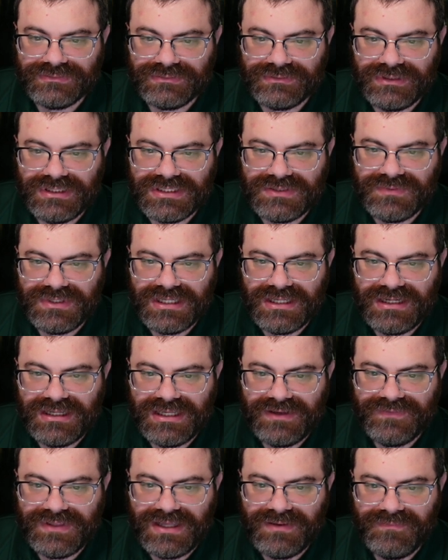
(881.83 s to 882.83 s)
because we kind of
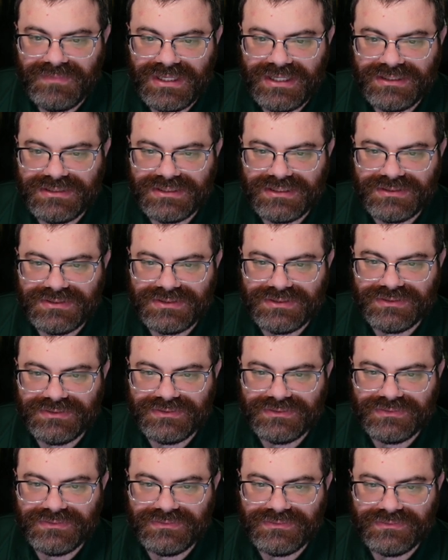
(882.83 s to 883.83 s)
have that baked
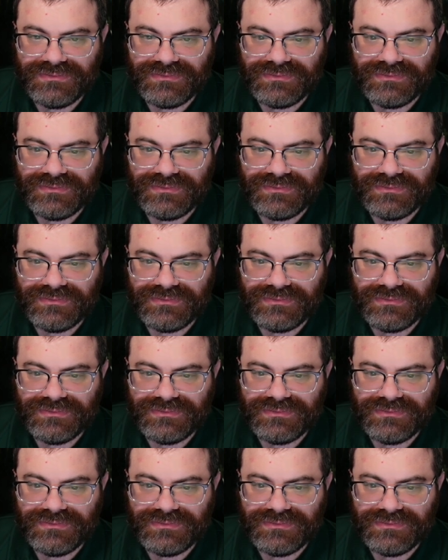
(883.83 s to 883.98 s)
into